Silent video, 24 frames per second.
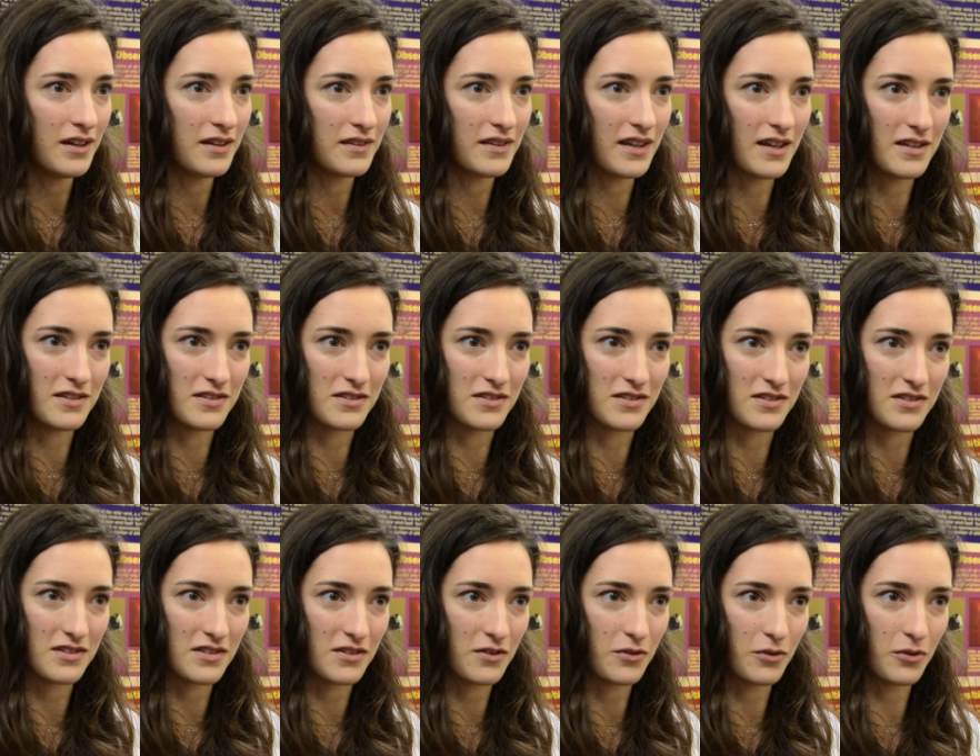
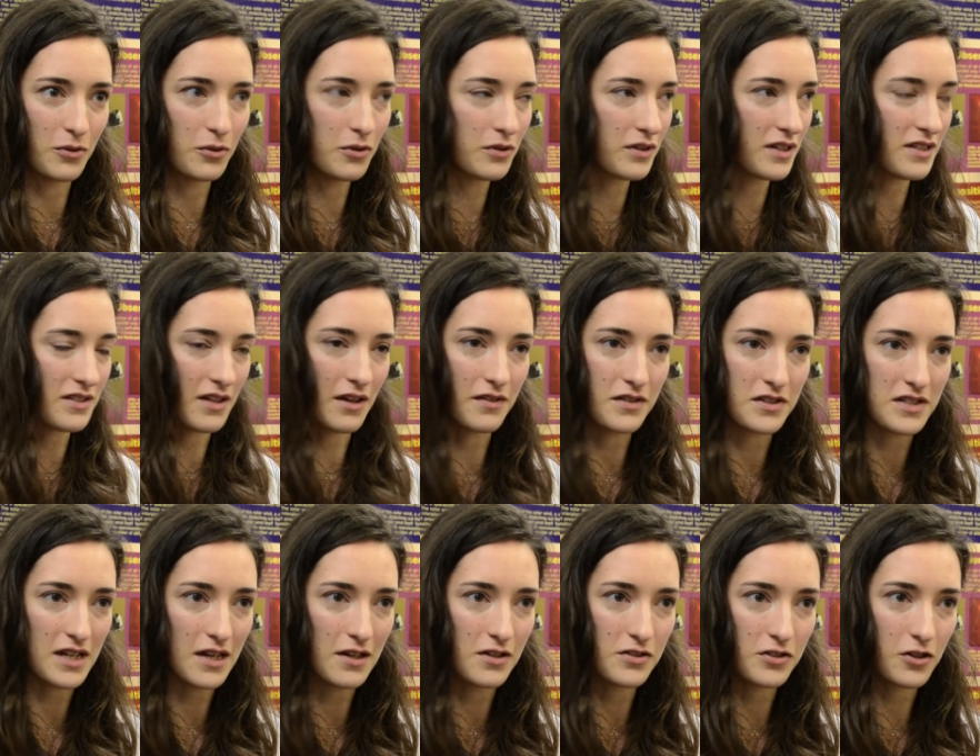there's all these other
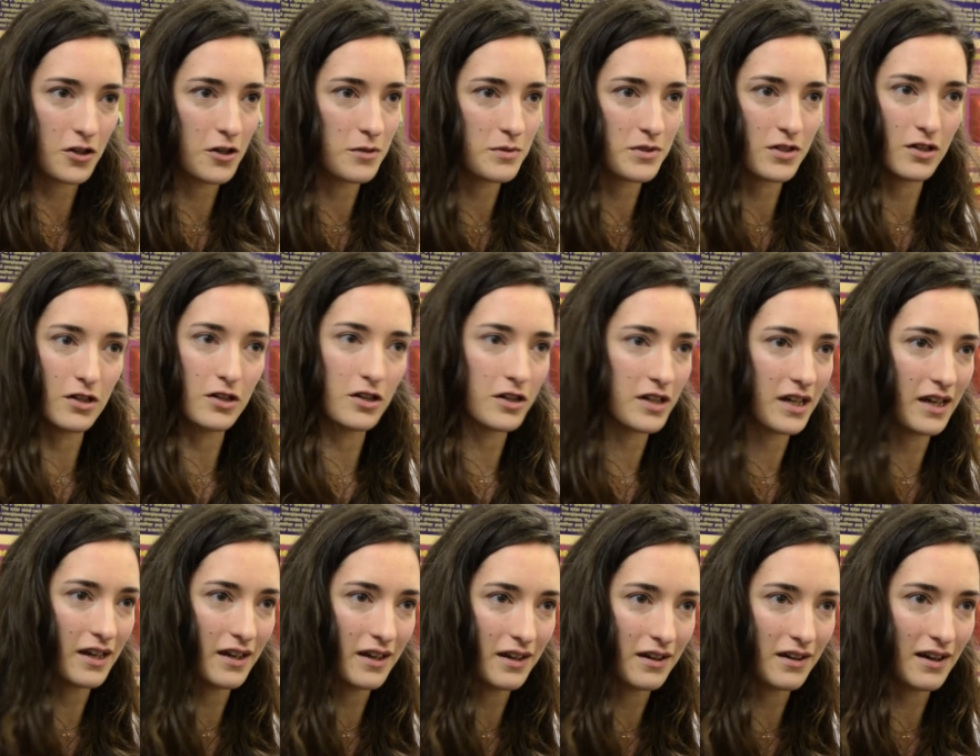telescopes that are
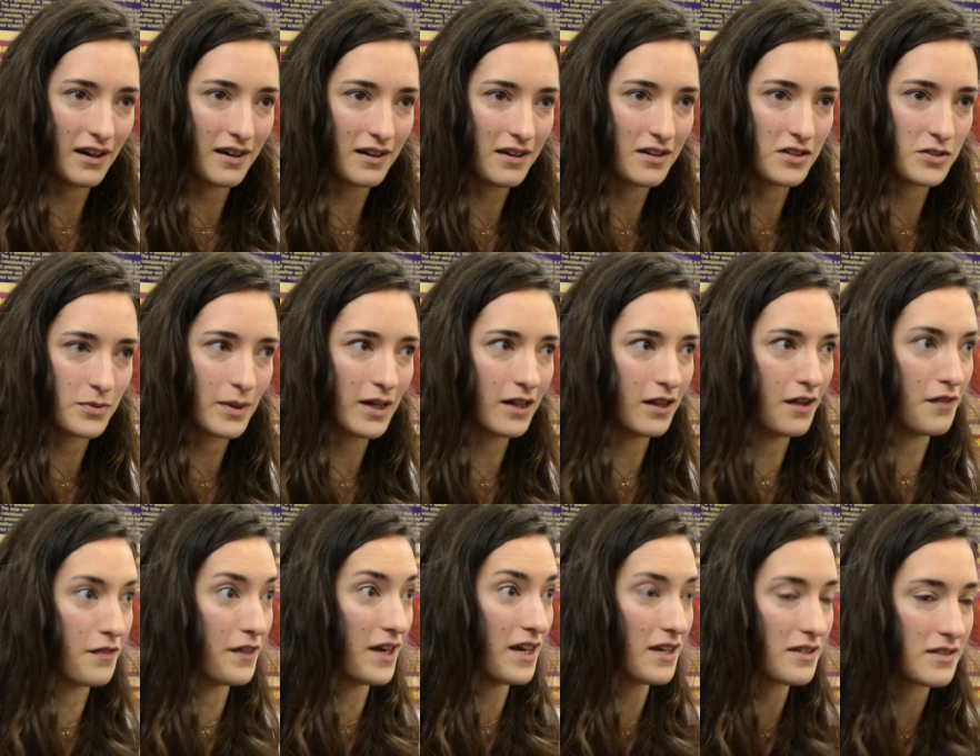looking at it as well,
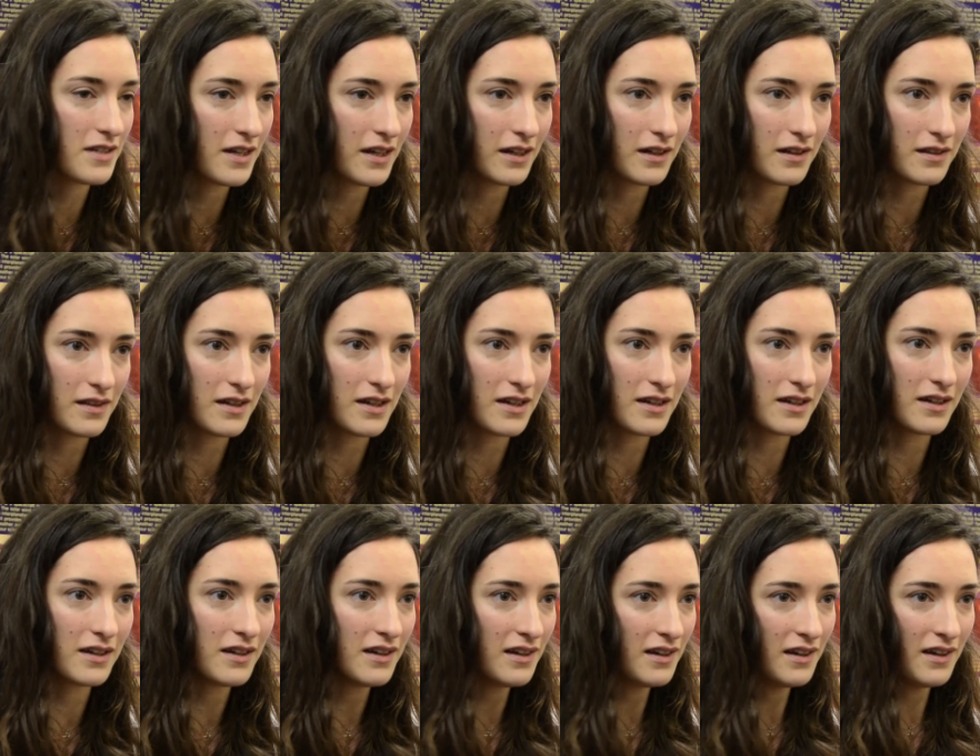and they're seeing the thing,